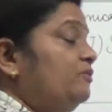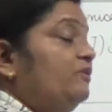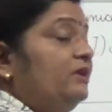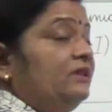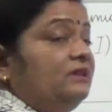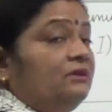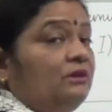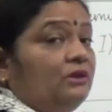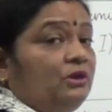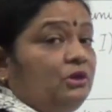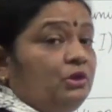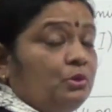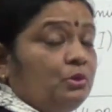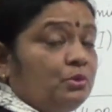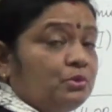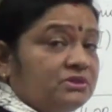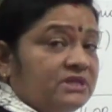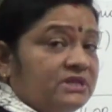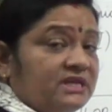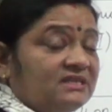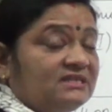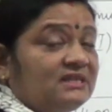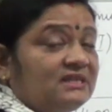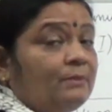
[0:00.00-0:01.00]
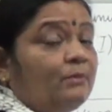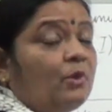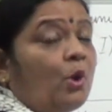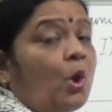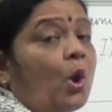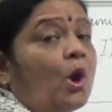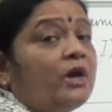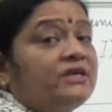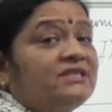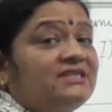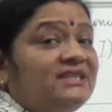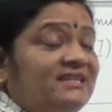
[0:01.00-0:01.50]
with using some
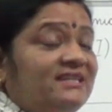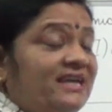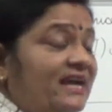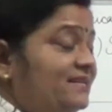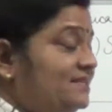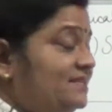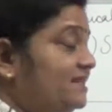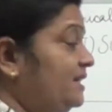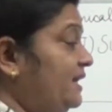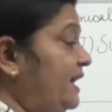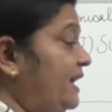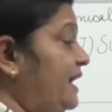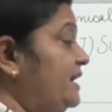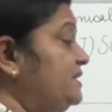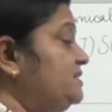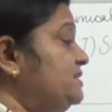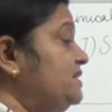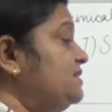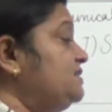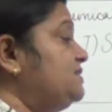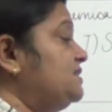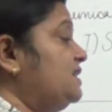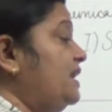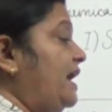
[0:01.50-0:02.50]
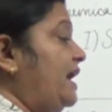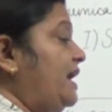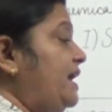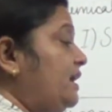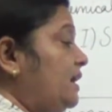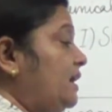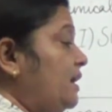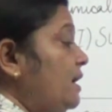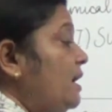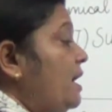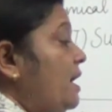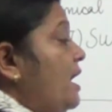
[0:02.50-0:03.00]
oxidizing agents, like
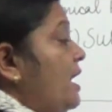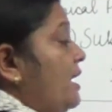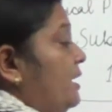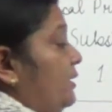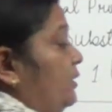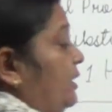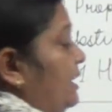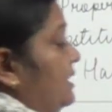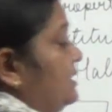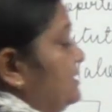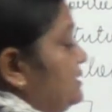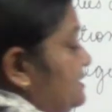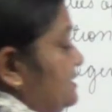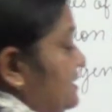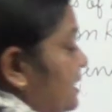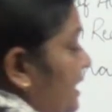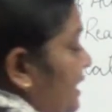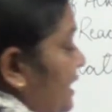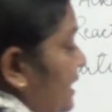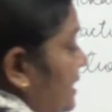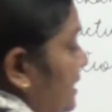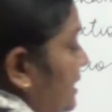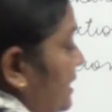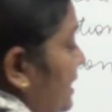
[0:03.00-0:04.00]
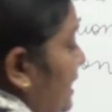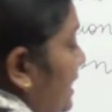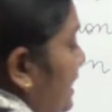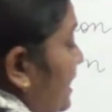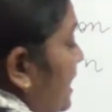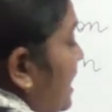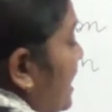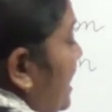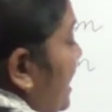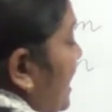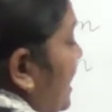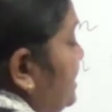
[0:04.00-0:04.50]
you can see here
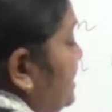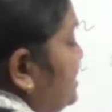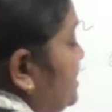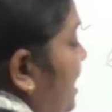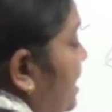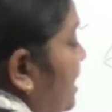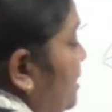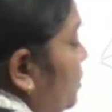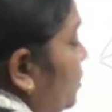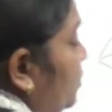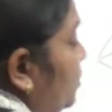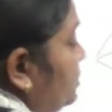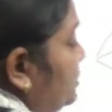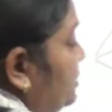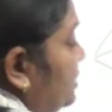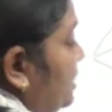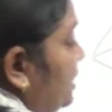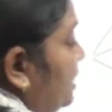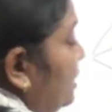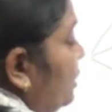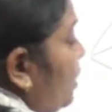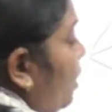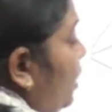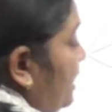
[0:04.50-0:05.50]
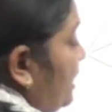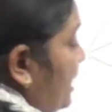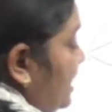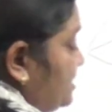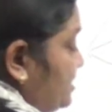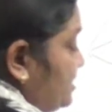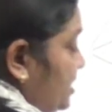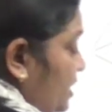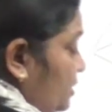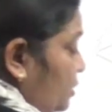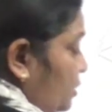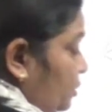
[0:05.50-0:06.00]
HiO3 or
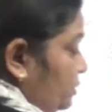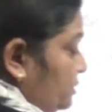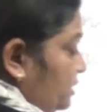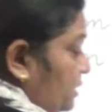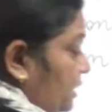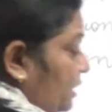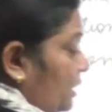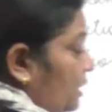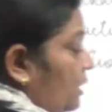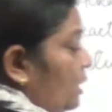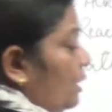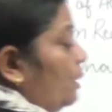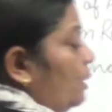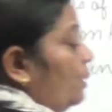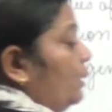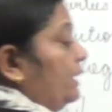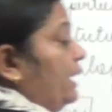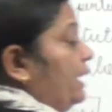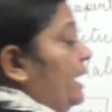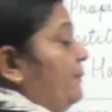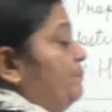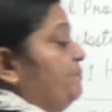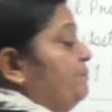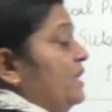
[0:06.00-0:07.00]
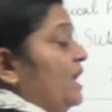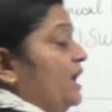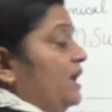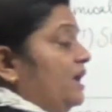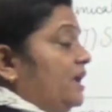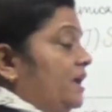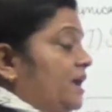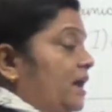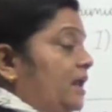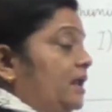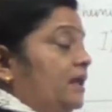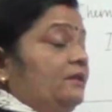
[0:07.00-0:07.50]
HNO3. Okay,
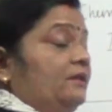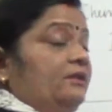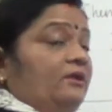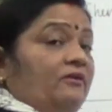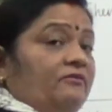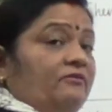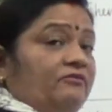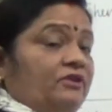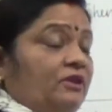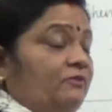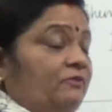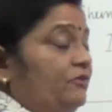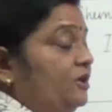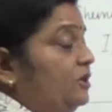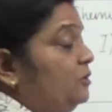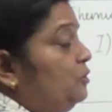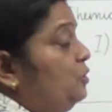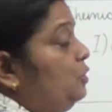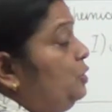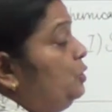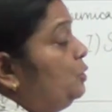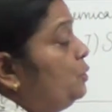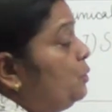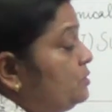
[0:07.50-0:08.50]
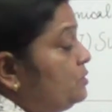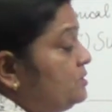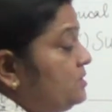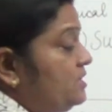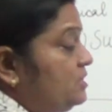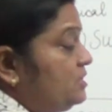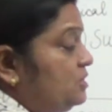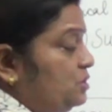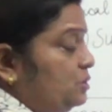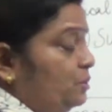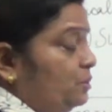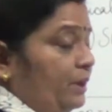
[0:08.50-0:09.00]
here if we use
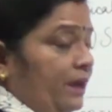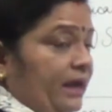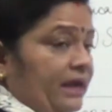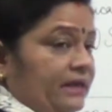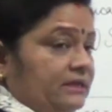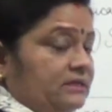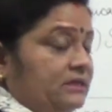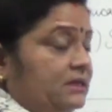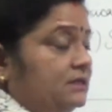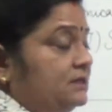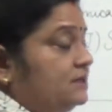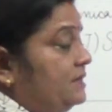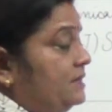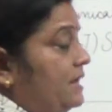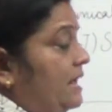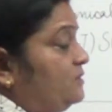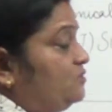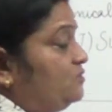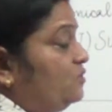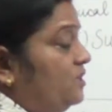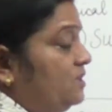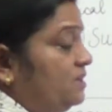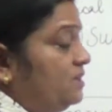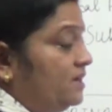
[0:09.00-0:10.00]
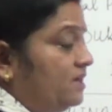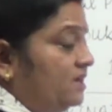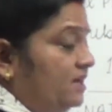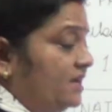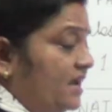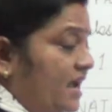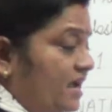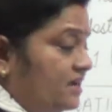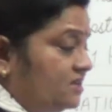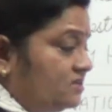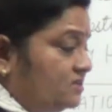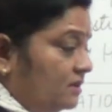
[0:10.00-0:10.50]
these two agents, naturally the
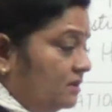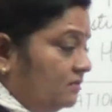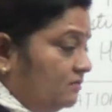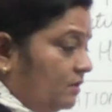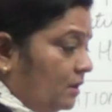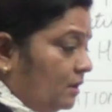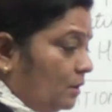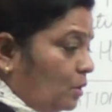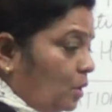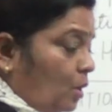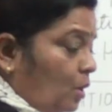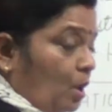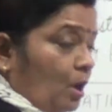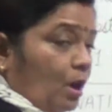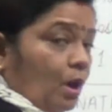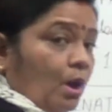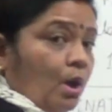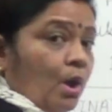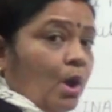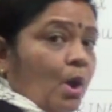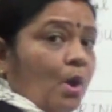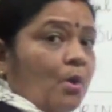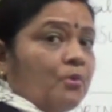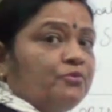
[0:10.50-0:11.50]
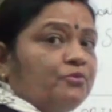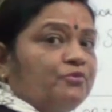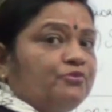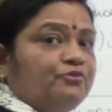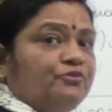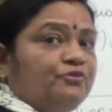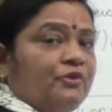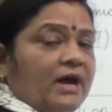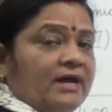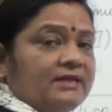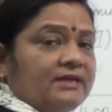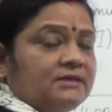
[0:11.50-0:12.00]
reaction will go
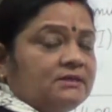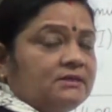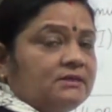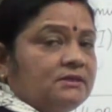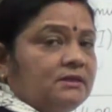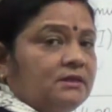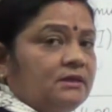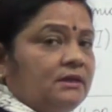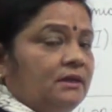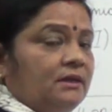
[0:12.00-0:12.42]
fast,